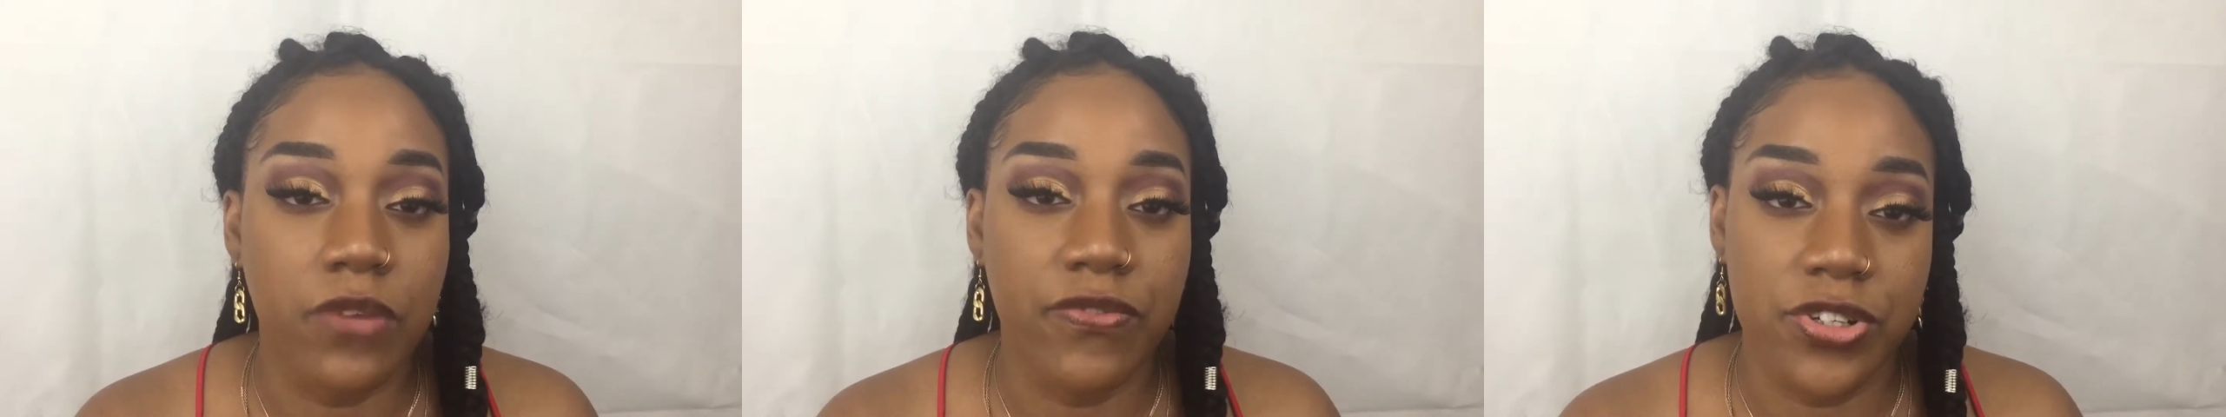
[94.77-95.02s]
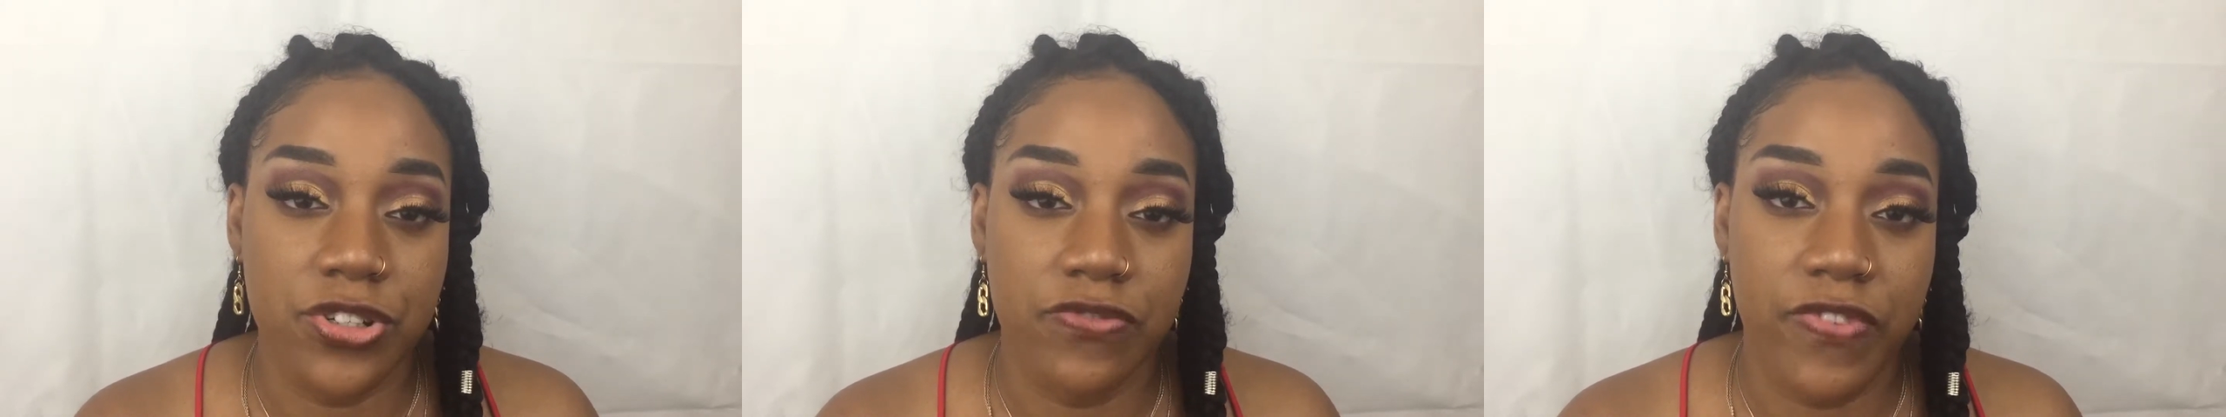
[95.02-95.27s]

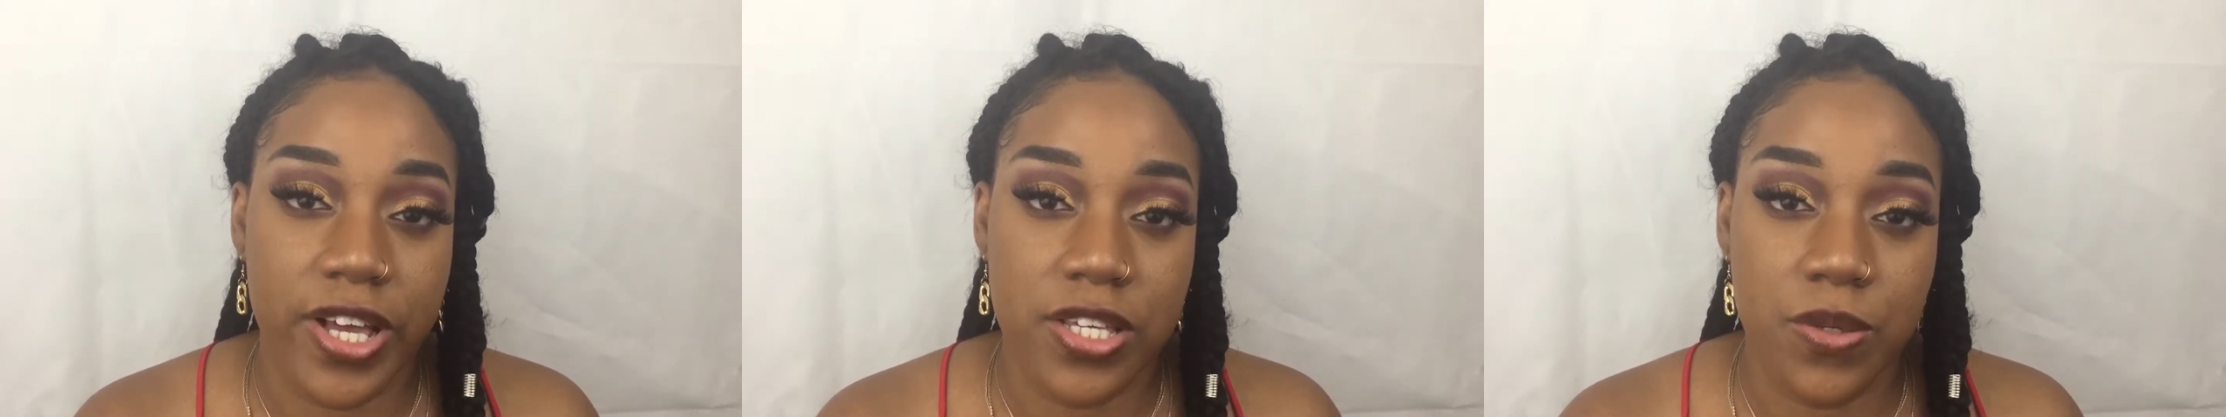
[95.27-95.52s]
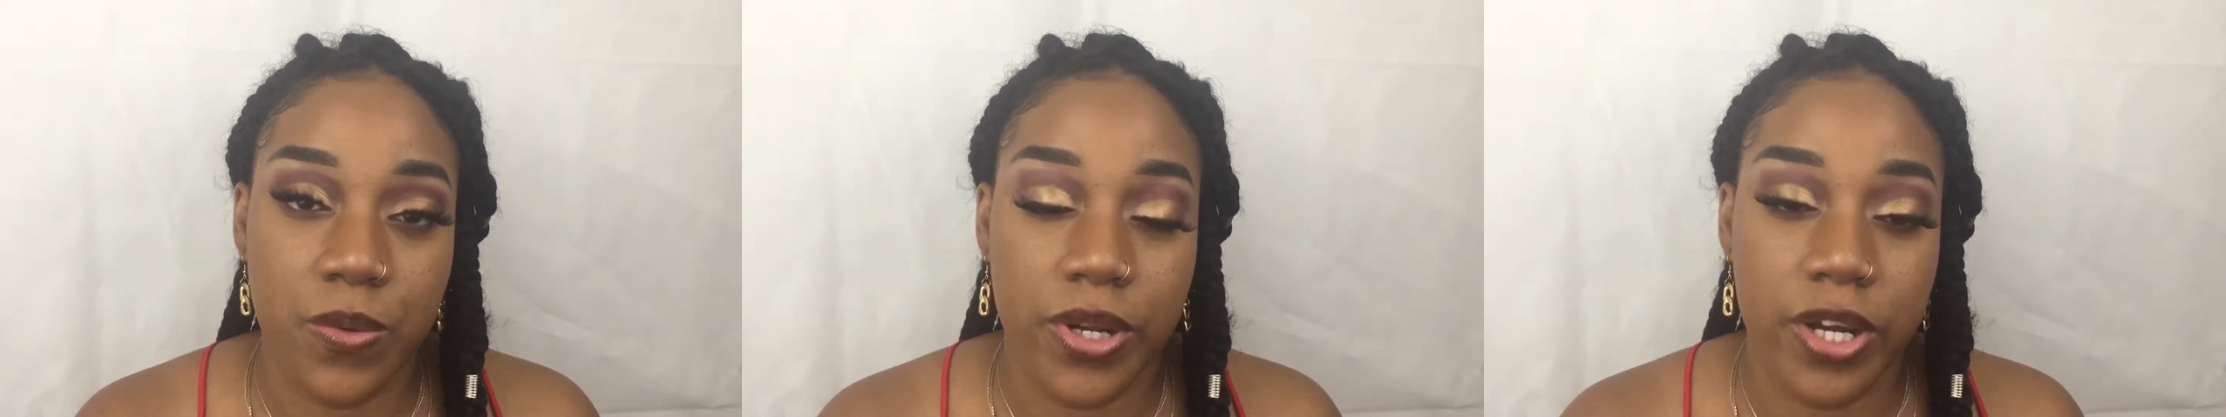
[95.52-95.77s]
fit your
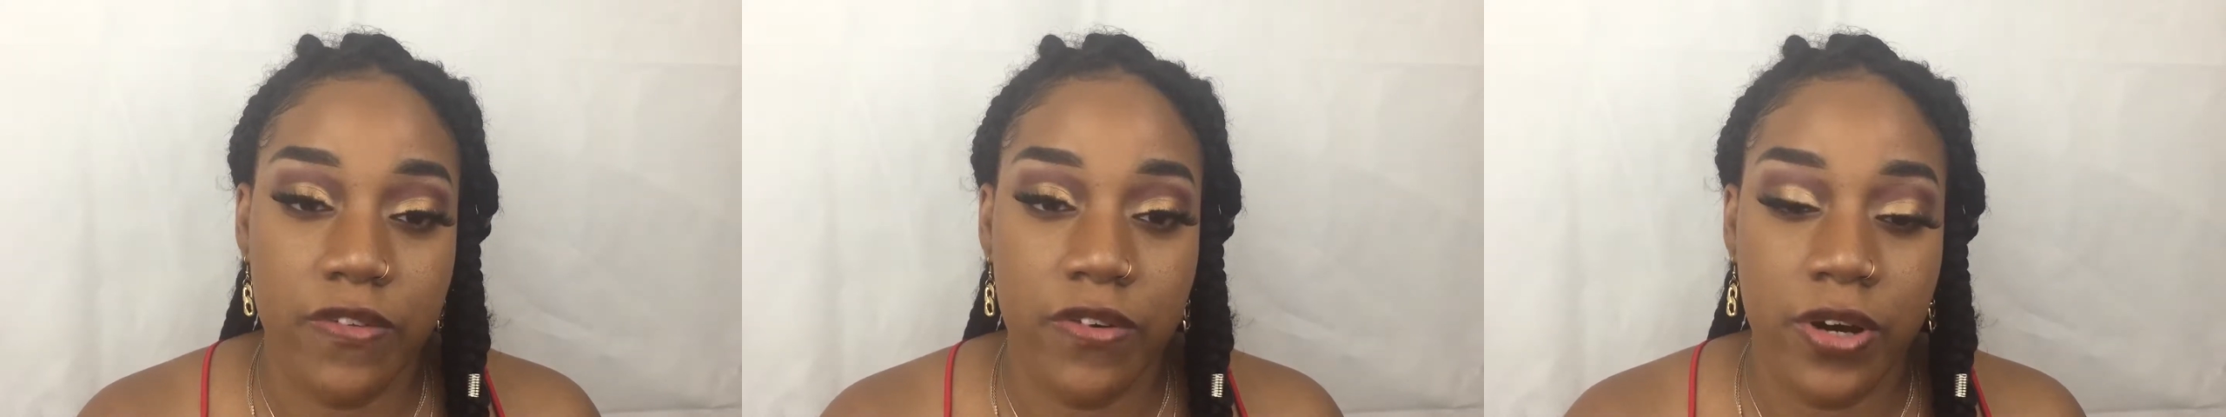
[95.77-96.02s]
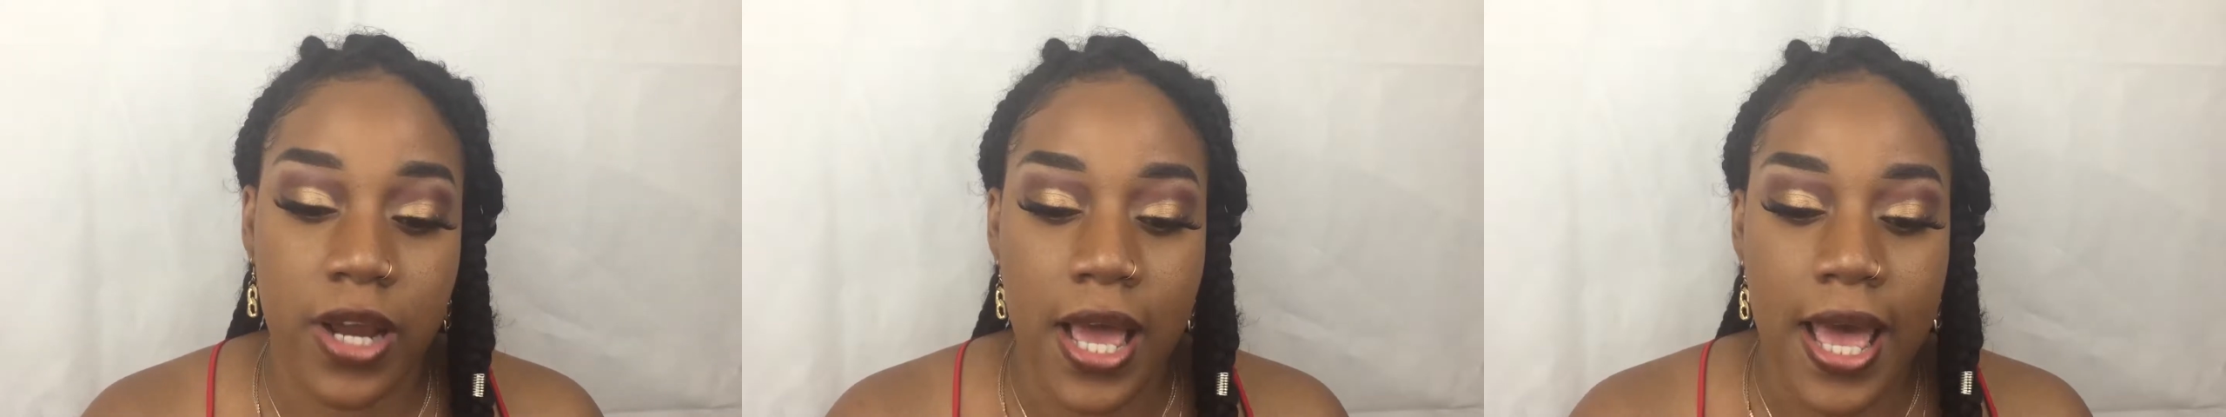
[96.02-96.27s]
face or whatever.